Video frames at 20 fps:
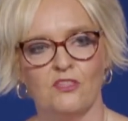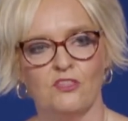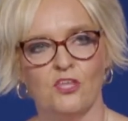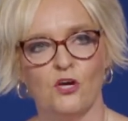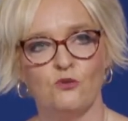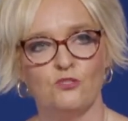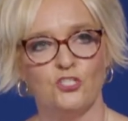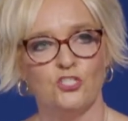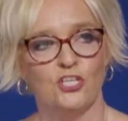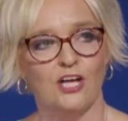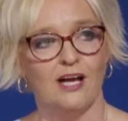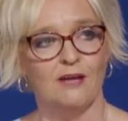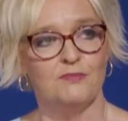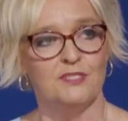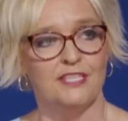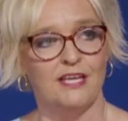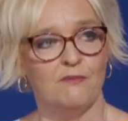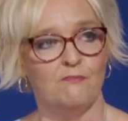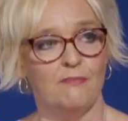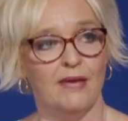those
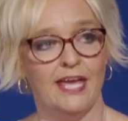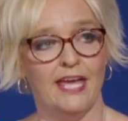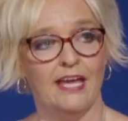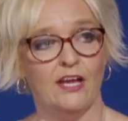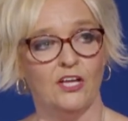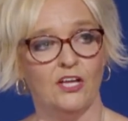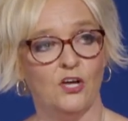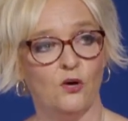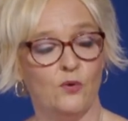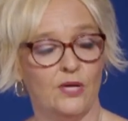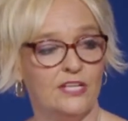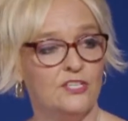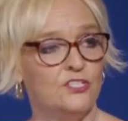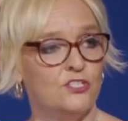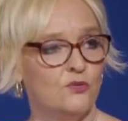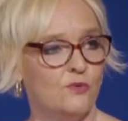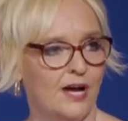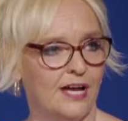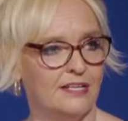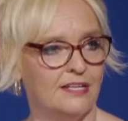jobs that may go
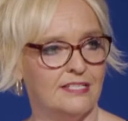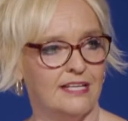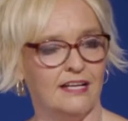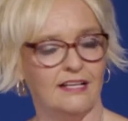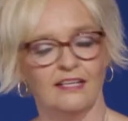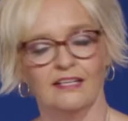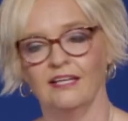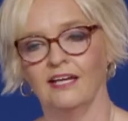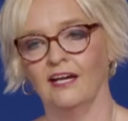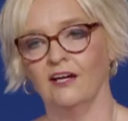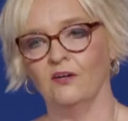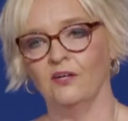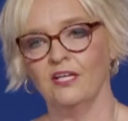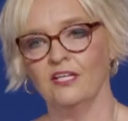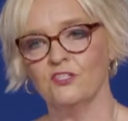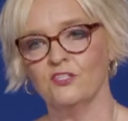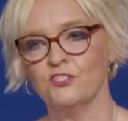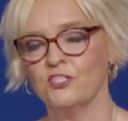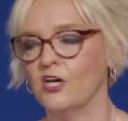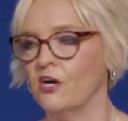into Onondaga
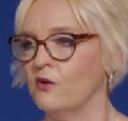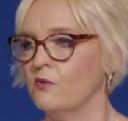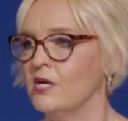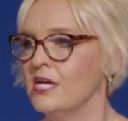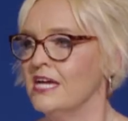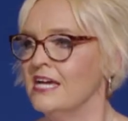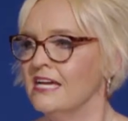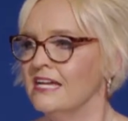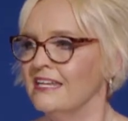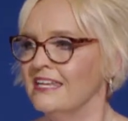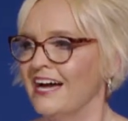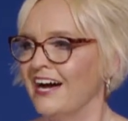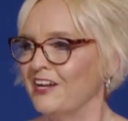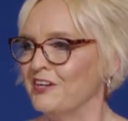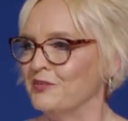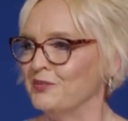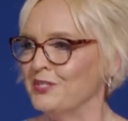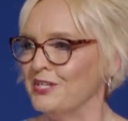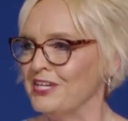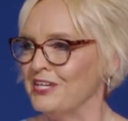County. So
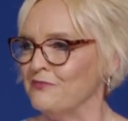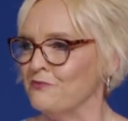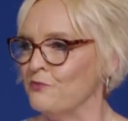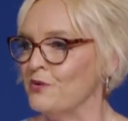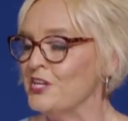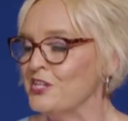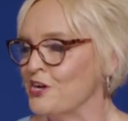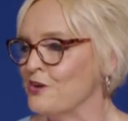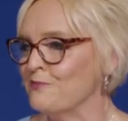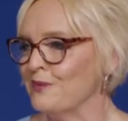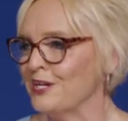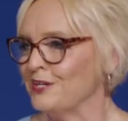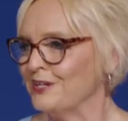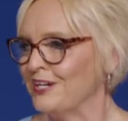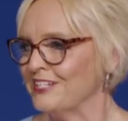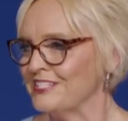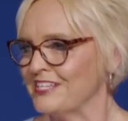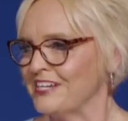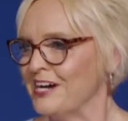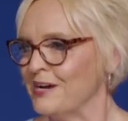not only we know
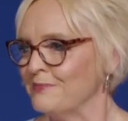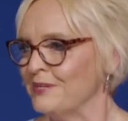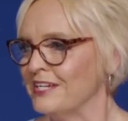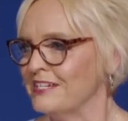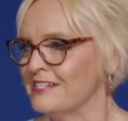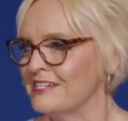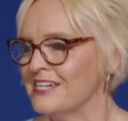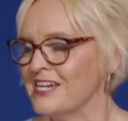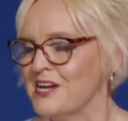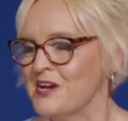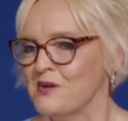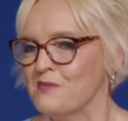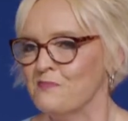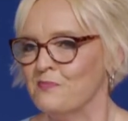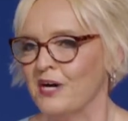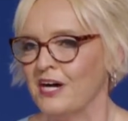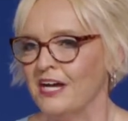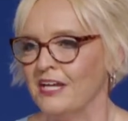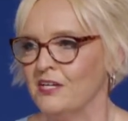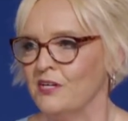Micron's coming,
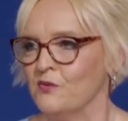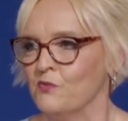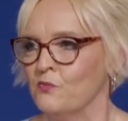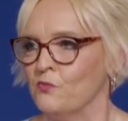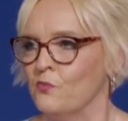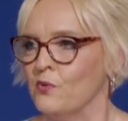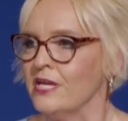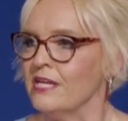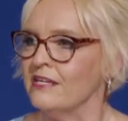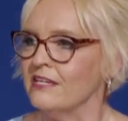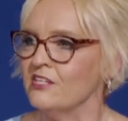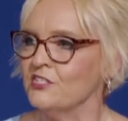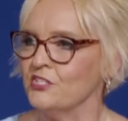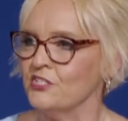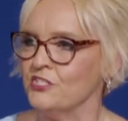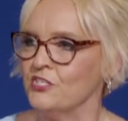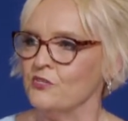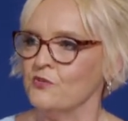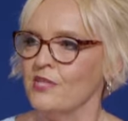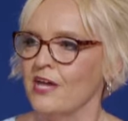but we need
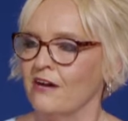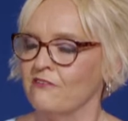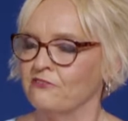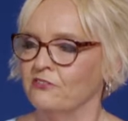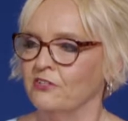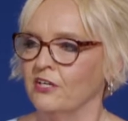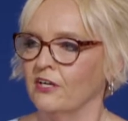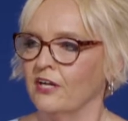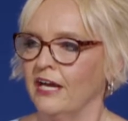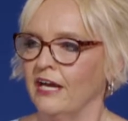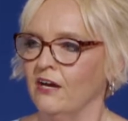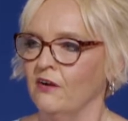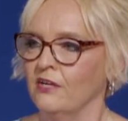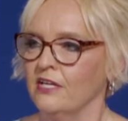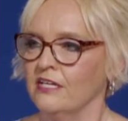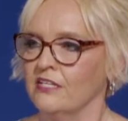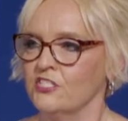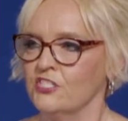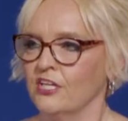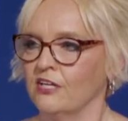to do that for our
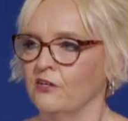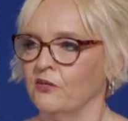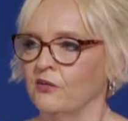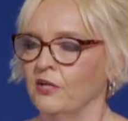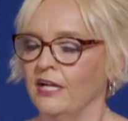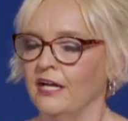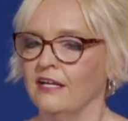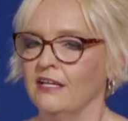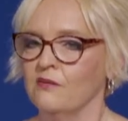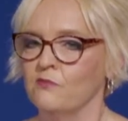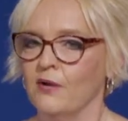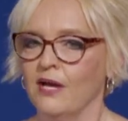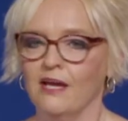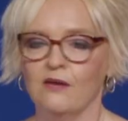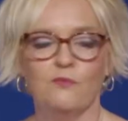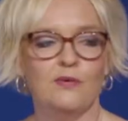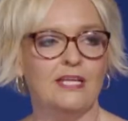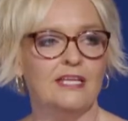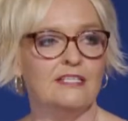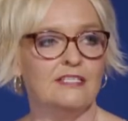county in general
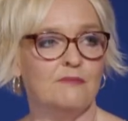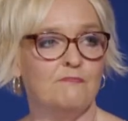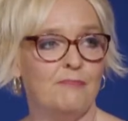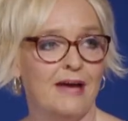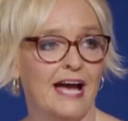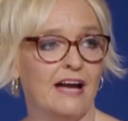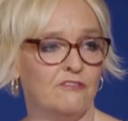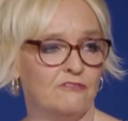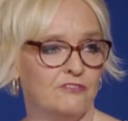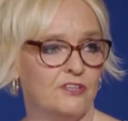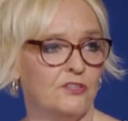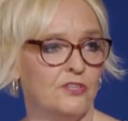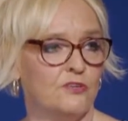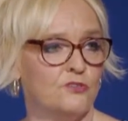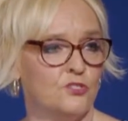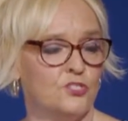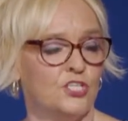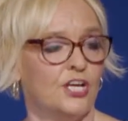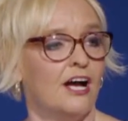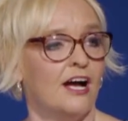anyway. We need to backfill
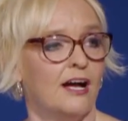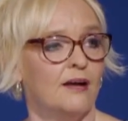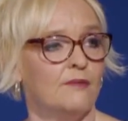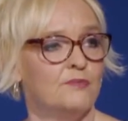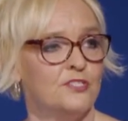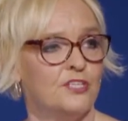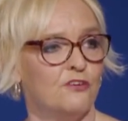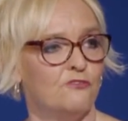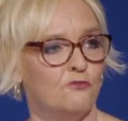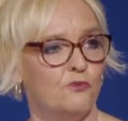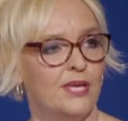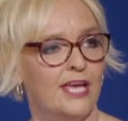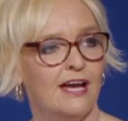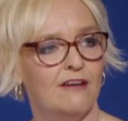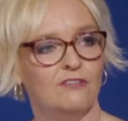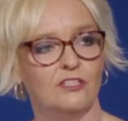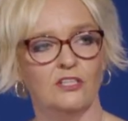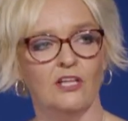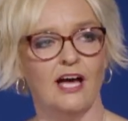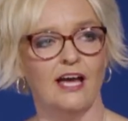those jobs. So if we
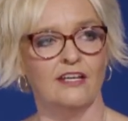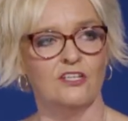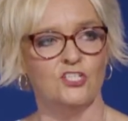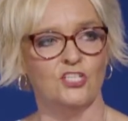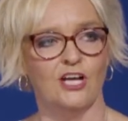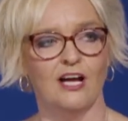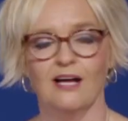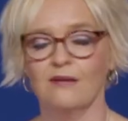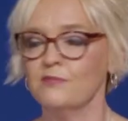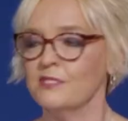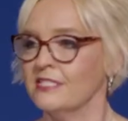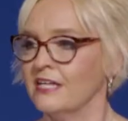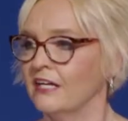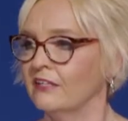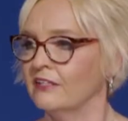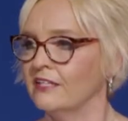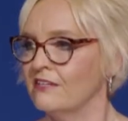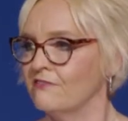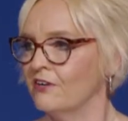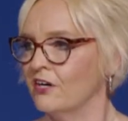have a lot of jobs
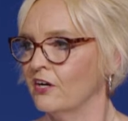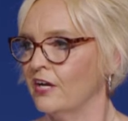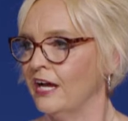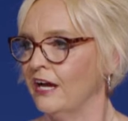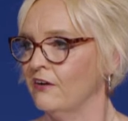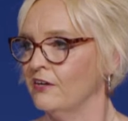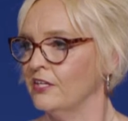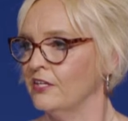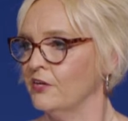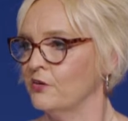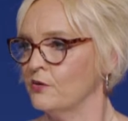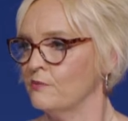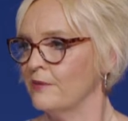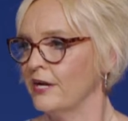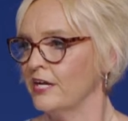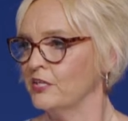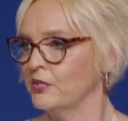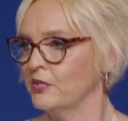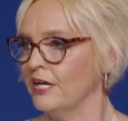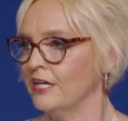that leave our county, go to
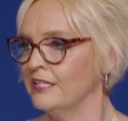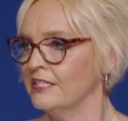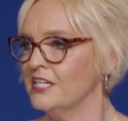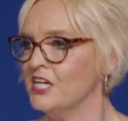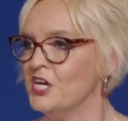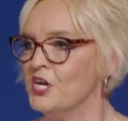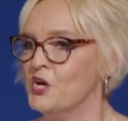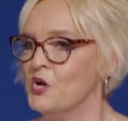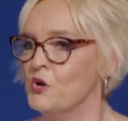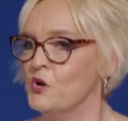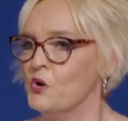Micron,